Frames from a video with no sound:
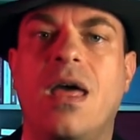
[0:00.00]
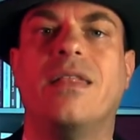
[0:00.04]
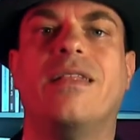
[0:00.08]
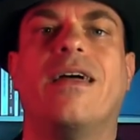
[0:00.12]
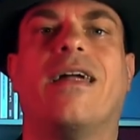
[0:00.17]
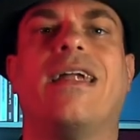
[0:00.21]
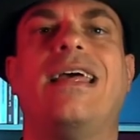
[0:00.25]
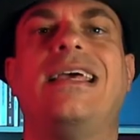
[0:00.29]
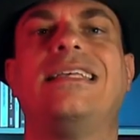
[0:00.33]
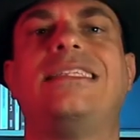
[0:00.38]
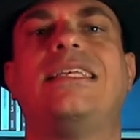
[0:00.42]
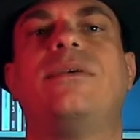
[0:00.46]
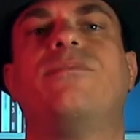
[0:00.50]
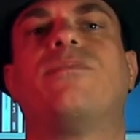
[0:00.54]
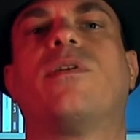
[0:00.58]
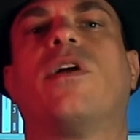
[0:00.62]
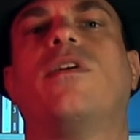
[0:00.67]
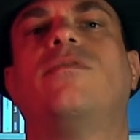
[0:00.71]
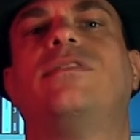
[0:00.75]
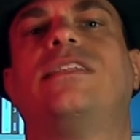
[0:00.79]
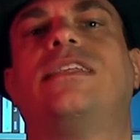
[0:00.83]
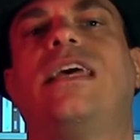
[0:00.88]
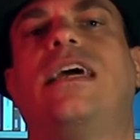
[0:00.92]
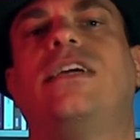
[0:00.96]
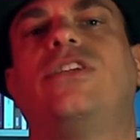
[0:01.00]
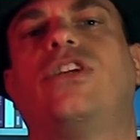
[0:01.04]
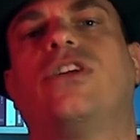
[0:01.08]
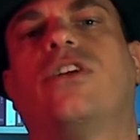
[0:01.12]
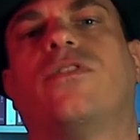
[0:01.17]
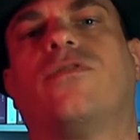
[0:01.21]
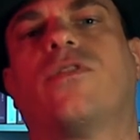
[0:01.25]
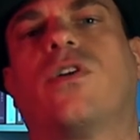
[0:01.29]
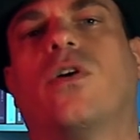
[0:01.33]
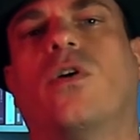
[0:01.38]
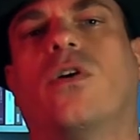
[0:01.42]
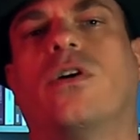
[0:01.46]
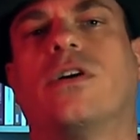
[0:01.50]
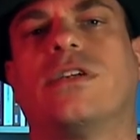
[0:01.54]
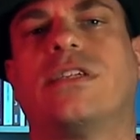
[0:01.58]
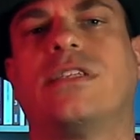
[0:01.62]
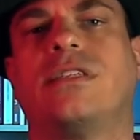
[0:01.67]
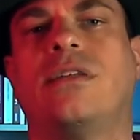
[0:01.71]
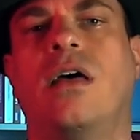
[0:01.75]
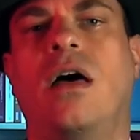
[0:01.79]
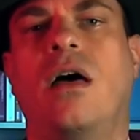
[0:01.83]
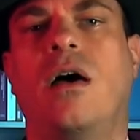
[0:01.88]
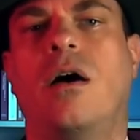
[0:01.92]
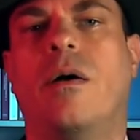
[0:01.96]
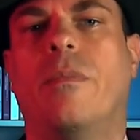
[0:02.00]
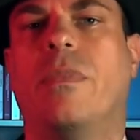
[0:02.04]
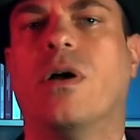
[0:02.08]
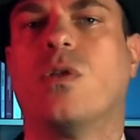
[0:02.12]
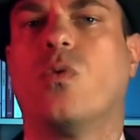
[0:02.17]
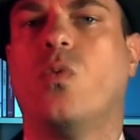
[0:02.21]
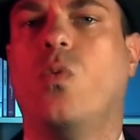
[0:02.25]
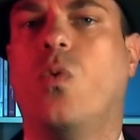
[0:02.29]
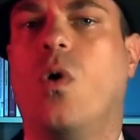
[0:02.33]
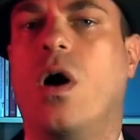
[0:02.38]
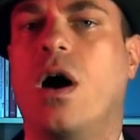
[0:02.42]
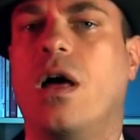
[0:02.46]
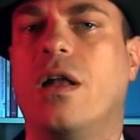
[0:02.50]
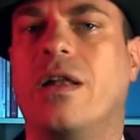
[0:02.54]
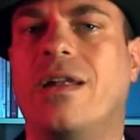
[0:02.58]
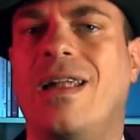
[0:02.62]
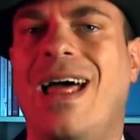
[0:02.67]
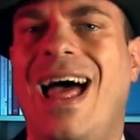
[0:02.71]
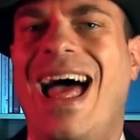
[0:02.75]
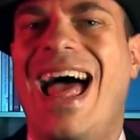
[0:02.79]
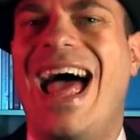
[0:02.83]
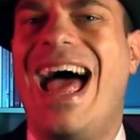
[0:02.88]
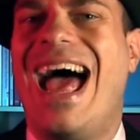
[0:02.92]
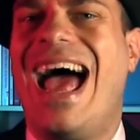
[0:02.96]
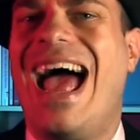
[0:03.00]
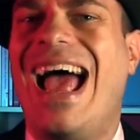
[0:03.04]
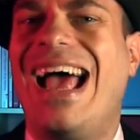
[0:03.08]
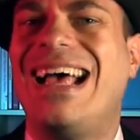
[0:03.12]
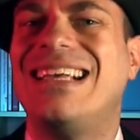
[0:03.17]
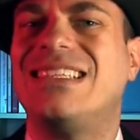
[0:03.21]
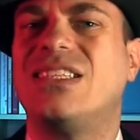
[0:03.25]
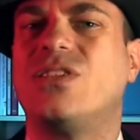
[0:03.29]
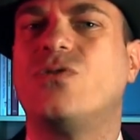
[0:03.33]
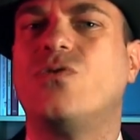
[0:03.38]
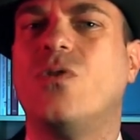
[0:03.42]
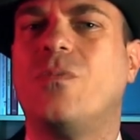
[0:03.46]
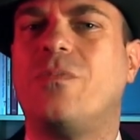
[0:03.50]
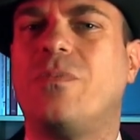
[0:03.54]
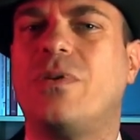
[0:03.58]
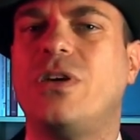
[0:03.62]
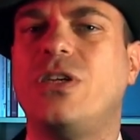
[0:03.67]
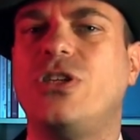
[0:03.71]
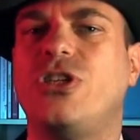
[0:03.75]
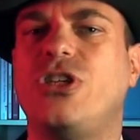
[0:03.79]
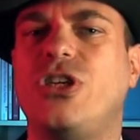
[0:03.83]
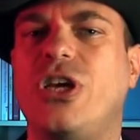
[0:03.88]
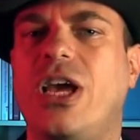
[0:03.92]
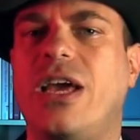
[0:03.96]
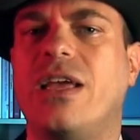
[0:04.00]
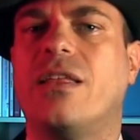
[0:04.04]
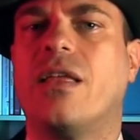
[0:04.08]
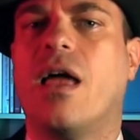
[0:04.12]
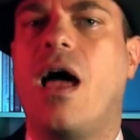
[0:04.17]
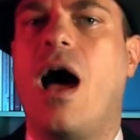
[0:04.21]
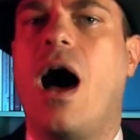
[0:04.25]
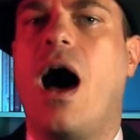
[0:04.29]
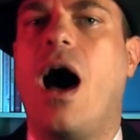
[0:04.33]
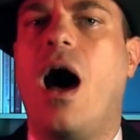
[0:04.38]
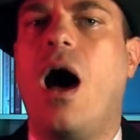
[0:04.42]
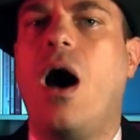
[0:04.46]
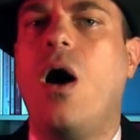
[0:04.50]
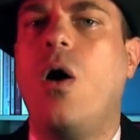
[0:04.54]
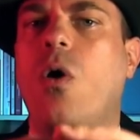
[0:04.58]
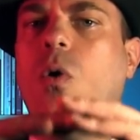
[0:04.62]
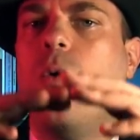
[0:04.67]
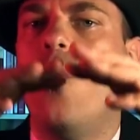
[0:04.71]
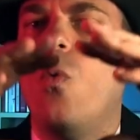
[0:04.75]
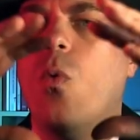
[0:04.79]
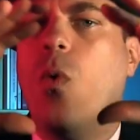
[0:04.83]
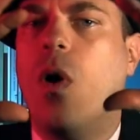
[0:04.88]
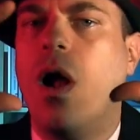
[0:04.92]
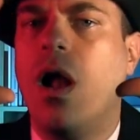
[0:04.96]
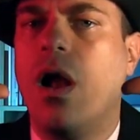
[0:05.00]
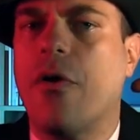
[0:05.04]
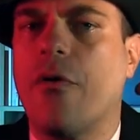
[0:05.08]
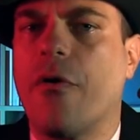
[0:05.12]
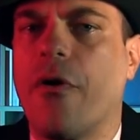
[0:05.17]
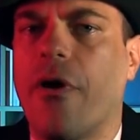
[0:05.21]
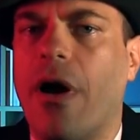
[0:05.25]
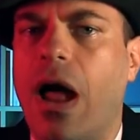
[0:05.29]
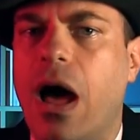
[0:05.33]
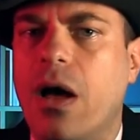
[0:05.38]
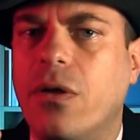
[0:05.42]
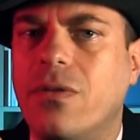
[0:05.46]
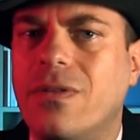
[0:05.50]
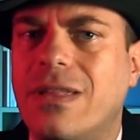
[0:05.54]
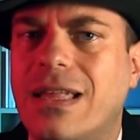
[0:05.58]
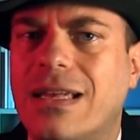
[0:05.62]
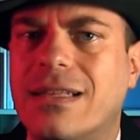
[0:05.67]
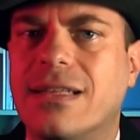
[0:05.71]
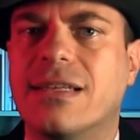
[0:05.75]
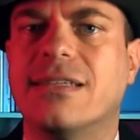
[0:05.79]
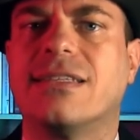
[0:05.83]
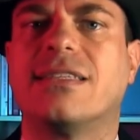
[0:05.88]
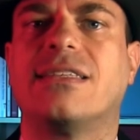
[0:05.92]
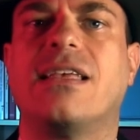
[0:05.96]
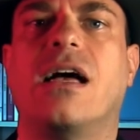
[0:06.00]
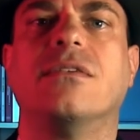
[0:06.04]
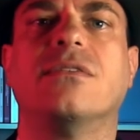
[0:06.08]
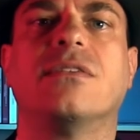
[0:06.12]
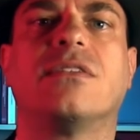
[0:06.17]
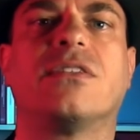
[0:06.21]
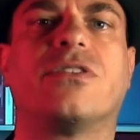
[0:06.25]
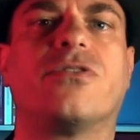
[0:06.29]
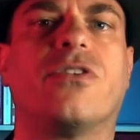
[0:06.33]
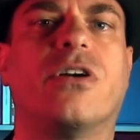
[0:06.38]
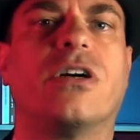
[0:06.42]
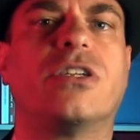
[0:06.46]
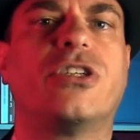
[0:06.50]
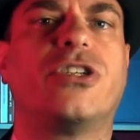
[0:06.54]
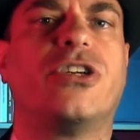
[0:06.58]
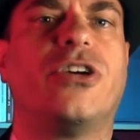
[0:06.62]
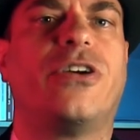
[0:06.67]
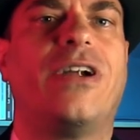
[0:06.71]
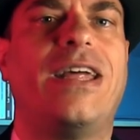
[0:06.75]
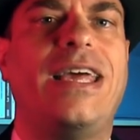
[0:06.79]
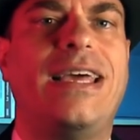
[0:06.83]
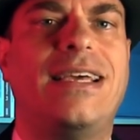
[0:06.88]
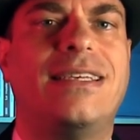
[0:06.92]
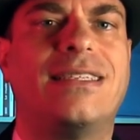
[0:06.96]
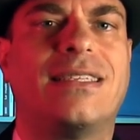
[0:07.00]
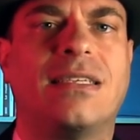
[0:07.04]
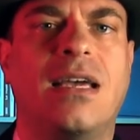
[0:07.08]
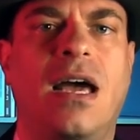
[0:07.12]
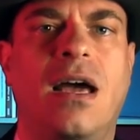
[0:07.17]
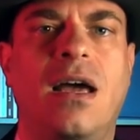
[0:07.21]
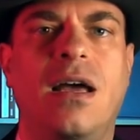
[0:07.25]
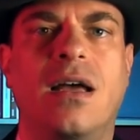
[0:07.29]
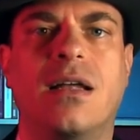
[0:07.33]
There is improvisation, of course, but one has to appreciate how well-rounded the sound structure is.